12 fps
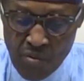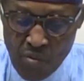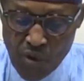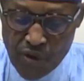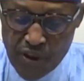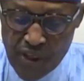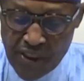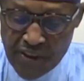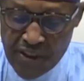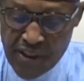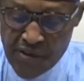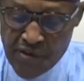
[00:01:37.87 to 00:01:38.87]
most
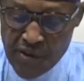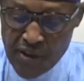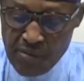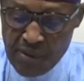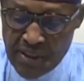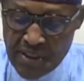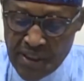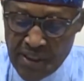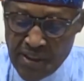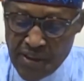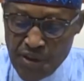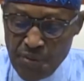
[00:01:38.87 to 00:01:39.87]
Nigerians still
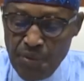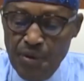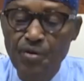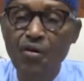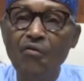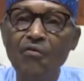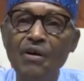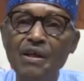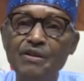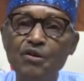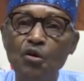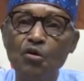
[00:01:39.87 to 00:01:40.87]
maintain the spirit of
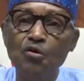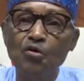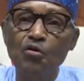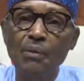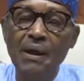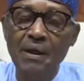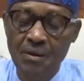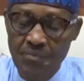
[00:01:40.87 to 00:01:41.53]
First October.